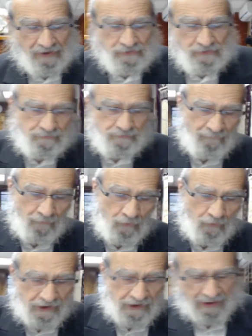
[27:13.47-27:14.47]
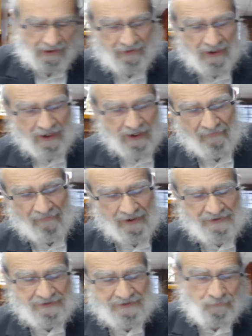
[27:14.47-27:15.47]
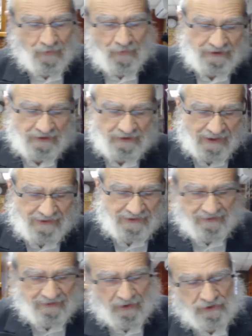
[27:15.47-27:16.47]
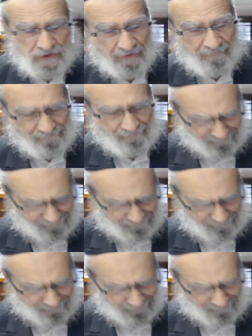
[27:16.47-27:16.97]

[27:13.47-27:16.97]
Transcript: excuse me, behu yinyan, and this is what's expressed in the Mishnah